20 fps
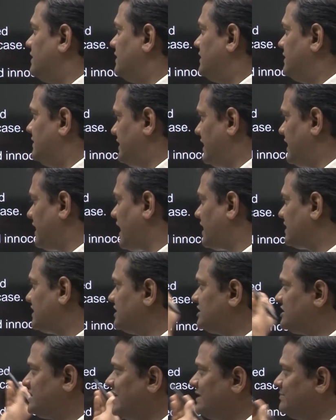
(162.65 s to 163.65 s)
there are the
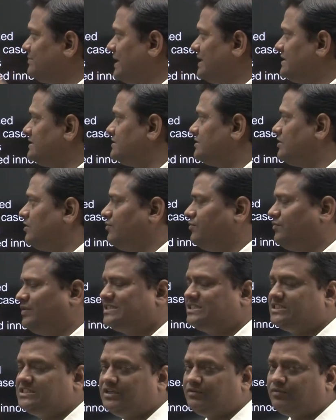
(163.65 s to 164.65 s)
statements
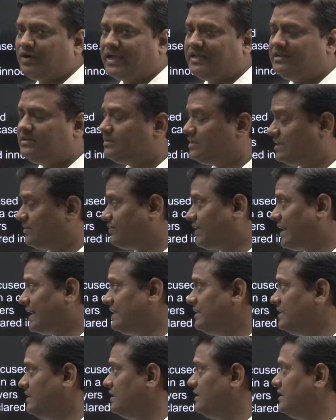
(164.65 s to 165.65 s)
which
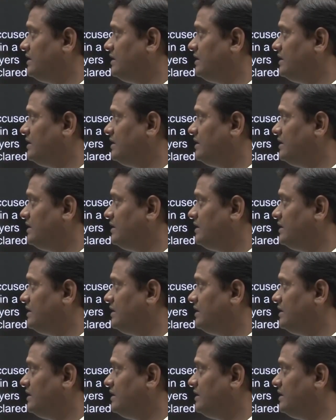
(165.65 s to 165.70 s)
define